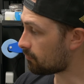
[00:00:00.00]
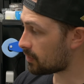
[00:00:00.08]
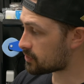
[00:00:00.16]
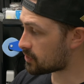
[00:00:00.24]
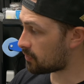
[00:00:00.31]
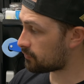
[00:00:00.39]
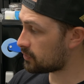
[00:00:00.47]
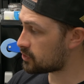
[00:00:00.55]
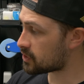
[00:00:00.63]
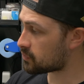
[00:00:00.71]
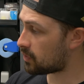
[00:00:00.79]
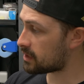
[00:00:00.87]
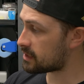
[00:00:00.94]
So if you
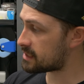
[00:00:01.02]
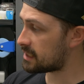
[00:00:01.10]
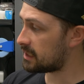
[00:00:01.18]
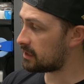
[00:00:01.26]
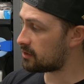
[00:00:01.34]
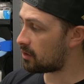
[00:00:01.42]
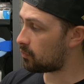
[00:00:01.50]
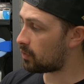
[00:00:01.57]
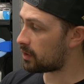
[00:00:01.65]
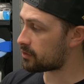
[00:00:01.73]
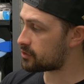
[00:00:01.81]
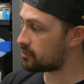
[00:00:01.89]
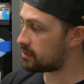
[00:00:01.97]
just want to see, you know,
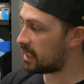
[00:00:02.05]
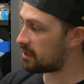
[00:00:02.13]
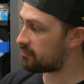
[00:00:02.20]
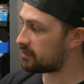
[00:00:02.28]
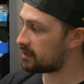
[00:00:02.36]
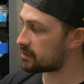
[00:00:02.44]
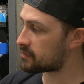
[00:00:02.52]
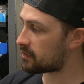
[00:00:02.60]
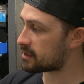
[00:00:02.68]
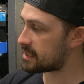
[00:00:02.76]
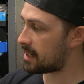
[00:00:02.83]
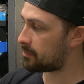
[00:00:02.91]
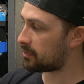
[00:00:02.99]
1 or 2 data fields, for
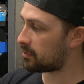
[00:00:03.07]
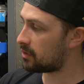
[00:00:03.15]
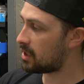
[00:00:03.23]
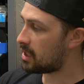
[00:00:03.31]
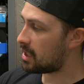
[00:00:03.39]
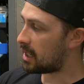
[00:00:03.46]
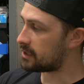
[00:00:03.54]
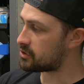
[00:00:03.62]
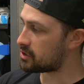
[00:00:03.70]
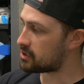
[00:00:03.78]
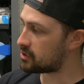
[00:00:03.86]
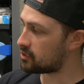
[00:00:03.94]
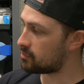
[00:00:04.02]
example, I
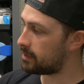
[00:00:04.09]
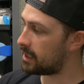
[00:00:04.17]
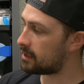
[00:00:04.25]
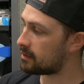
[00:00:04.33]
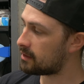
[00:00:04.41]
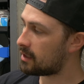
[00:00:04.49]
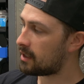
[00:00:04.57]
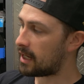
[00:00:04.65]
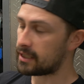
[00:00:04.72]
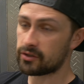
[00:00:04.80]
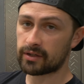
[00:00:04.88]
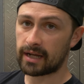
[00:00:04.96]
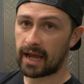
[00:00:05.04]
just zoom in
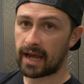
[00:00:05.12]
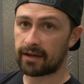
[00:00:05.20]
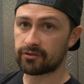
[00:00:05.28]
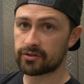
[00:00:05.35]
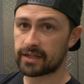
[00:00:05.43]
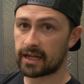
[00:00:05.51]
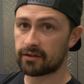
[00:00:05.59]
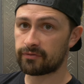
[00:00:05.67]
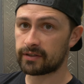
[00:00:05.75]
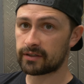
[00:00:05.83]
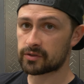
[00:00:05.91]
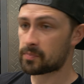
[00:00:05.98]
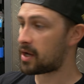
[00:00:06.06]
and you can have your data
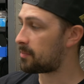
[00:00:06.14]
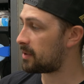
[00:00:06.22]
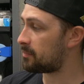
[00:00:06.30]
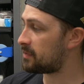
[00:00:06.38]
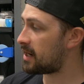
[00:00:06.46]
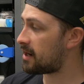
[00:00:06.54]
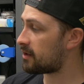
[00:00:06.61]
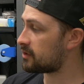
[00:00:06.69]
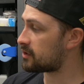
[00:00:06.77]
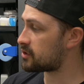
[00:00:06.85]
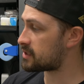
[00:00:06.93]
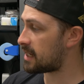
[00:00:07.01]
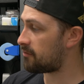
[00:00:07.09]
fields pop up there. You
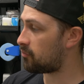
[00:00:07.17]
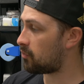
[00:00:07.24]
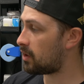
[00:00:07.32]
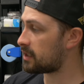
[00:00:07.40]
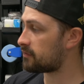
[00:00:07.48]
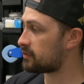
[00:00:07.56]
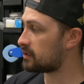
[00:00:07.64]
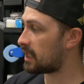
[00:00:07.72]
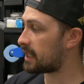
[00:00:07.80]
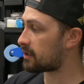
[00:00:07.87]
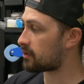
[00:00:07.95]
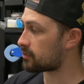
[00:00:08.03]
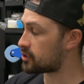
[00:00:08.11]
can just have 1 if you'd
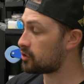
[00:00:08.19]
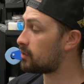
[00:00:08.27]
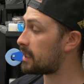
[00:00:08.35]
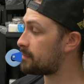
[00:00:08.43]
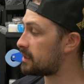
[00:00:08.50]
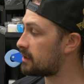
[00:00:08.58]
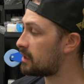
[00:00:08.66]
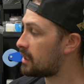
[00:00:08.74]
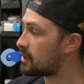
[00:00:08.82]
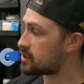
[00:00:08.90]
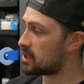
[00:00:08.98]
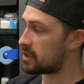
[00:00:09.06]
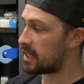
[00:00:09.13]
like, or 2, I mean,
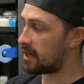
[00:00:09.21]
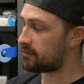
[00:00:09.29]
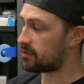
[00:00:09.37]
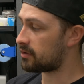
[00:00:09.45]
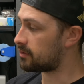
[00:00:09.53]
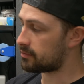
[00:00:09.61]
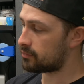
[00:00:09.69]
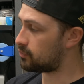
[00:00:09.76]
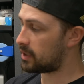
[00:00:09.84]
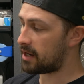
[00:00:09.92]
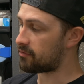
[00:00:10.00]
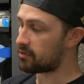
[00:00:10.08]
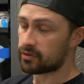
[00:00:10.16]
so you can have your
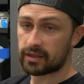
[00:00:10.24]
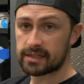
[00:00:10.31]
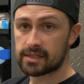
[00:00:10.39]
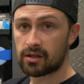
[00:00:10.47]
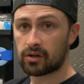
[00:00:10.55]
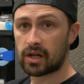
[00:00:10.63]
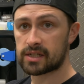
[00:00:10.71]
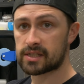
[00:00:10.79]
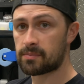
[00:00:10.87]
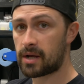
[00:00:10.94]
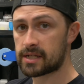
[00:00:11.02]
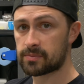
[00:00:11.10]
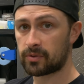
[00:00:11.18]
whatever. This is all
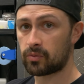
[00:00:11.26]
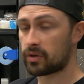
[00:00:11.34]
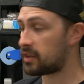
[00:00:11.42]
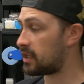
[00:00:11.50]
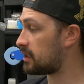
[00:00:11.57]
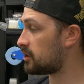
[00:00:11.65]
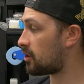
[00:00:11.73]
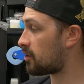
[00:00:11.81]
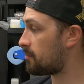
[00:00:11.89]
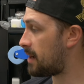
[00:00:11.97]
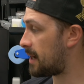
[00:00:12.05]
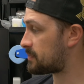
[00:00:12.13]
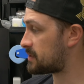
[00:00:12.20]
customizable within your
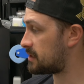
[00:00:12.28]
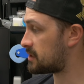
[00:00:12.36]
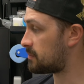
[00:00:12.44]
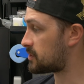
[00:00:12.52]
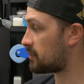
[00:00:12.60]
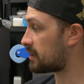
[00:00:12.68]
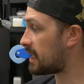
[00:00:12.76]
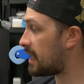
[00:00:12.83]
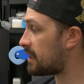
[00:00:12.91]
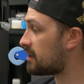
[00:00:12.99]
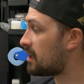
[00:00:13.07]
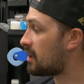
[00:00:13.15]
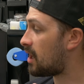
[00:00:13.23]
map system. So
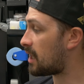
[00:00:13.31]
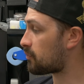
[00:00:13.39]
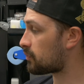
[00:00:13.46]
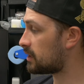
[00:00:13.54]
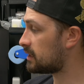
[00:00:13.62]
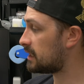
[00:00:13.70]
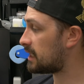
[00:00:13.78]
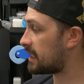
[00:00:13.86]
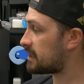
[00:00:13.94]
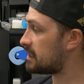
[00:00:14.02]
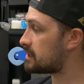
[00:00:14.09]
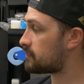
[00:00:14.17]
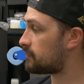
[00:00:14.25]
again, I really like
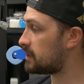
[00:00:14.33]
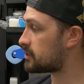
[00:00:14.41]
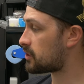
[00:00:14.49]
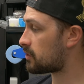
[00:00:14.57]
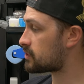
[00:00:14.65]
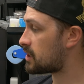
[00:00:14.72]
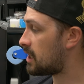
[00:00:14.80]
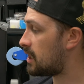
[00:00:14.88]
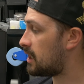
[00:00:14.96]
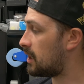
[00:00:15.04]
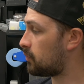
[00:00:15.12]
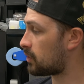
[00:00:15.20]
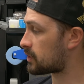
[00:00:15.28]
these features.
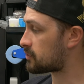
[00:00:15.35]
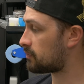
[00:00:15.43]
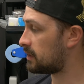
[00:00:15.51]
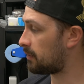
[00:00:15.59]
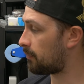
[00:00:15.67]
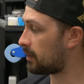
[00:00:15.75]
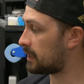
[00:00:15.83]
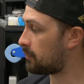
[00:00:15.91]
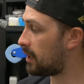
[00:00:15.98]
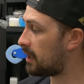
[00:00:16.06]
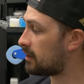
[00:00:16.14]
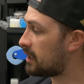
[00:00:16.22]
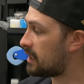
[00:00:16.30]
It works really, really
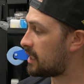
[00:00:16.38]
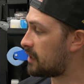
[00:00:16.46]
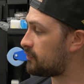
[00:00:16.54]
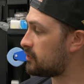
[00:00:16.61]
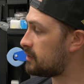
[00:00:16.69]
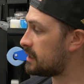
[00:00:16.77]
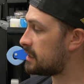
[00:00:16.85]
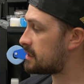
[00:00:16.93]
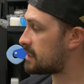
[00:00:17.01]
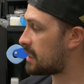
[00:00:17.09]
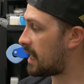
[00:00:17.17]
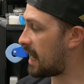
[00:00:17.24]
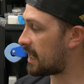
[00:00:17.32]
well. If you need
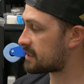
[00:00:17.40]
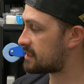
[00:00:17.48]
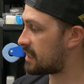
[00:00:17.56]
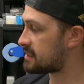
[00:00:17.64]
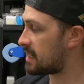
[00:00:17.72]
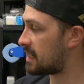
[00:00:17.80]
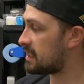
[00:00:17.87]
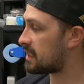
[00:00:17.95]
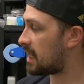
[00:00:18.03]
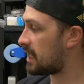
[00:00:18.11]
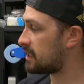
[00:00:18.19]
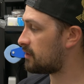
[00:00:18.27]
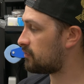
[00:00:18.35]
to access any
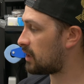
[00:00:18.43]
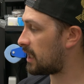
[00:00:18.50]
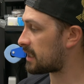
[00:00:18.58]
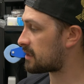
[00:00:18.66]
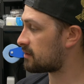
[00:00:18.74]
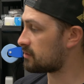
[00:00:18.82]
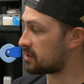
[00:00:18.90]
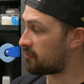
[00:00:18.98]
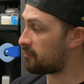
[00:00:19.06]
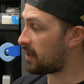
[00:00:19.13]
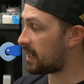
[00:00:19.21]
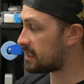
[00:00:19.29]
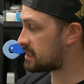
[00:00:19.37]
kind of like
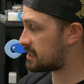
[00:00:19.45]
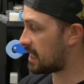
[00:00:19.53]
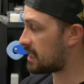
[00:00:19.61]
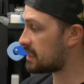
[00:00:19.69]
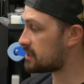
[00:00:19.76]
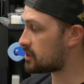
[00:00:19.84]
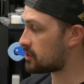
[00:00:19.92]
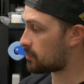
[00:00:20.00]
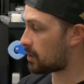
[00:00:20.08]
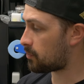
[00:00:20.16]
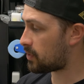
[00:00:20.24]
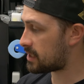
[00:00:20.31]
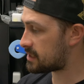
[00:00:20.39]
device settings, you
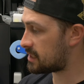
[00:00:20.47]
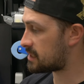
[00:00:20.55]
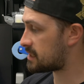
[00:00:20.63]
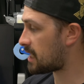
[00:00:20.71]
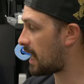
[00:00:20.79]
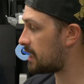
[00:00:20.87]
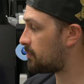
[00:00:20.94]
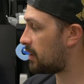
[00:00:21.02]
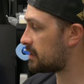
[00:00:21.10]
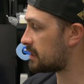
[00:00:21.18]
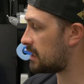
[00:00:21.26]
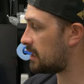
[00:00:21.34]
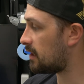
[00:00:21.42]
can press the side
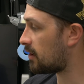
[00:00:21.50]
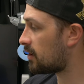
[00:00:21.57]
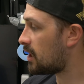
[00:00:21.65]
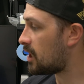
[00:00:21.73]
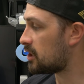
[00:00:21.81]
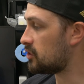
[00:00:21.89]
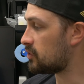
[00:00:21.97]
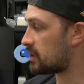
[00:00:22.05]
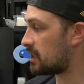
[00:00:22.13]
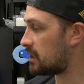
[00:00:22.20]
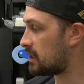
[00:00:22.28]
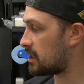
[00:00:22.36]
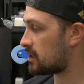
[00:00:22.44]
button here. You
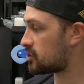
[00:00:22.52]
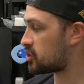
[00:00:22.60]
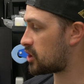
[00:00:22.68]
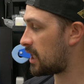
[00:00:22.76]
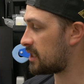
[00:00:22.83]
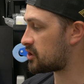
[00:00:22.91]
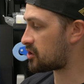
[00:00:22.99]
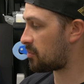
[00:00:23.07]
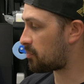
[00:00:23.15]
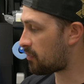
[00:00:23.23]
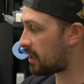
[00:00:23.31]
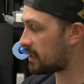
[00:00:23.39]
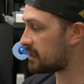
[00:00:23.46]
can change the
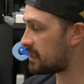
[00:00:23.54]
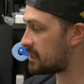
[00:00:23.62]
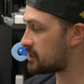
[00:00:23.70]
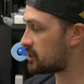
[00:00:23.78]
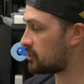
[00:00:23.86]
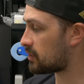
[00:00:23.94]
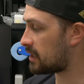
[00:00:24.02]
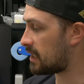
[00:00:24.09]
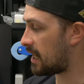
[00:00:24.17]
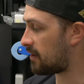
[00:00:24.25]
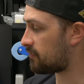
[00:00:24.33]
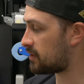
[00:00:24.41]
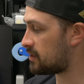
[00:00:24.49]
brightness. You can
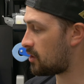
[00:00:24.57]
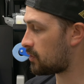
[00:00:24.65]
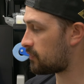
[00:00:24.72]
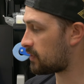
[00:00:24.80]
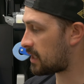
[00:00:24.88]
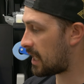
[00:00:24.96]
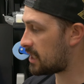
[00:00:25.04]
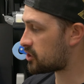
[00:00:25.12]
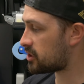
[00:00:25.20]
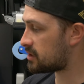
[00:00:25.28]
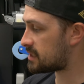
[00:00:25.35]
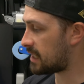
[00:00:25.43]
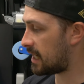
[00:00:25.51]
have the
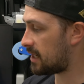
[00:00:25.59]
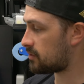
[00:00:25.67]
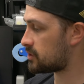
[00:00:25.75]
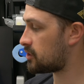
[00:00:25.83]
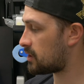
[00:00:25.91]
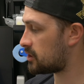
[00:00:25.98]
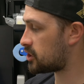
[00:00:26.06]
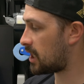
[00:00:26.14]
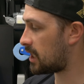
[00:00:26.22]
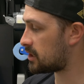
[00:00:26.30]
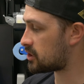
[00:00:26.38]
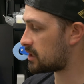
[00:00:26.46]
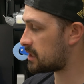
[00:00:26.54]
notification sounds. You can
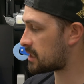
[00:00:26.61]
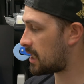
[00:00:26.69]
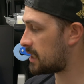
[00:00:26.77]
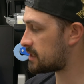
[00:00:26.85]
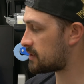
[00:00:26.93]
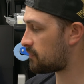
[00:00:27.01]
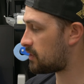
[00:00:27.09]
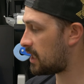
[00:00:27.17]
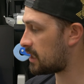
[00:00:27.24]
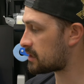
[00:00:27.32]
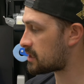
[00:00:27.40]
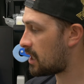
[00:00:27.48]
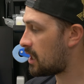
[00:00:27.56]
change these kinds of
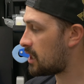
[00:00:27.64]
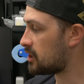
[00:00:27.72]
things.